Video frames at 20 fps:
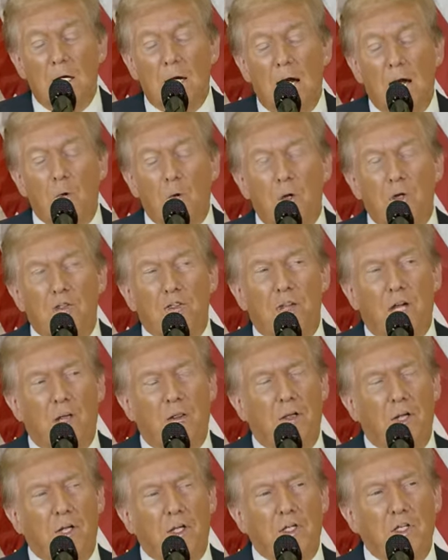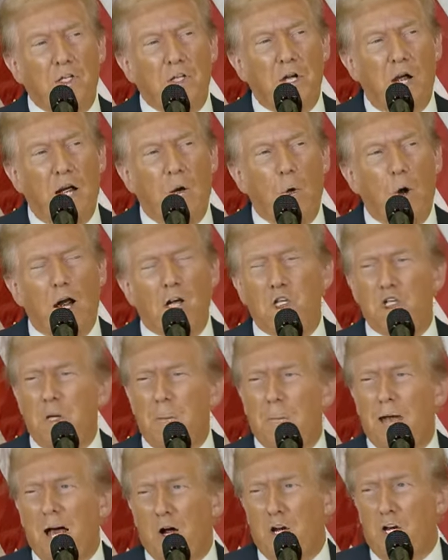I will say this. I watched
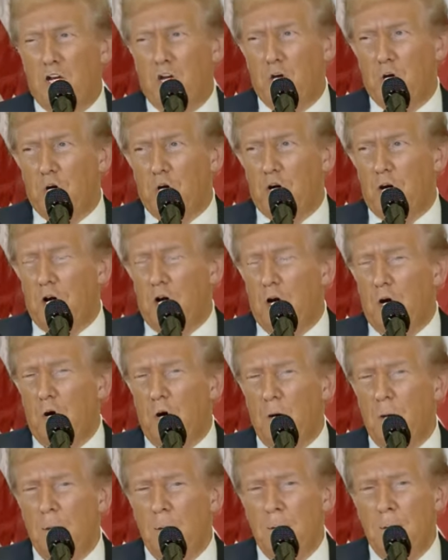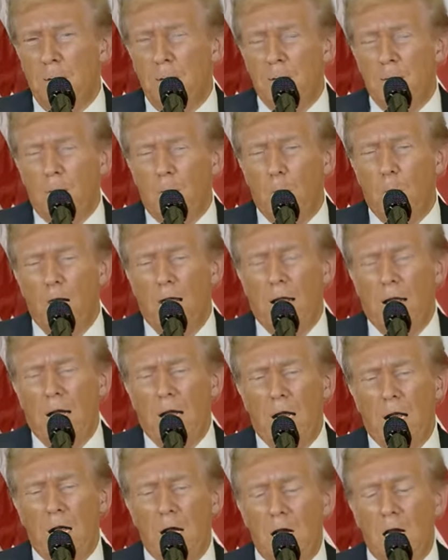about a year ago
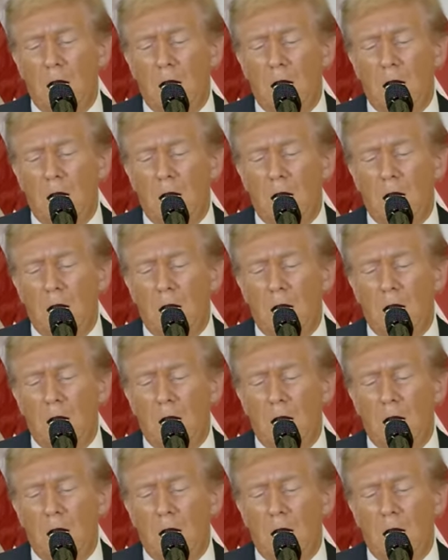when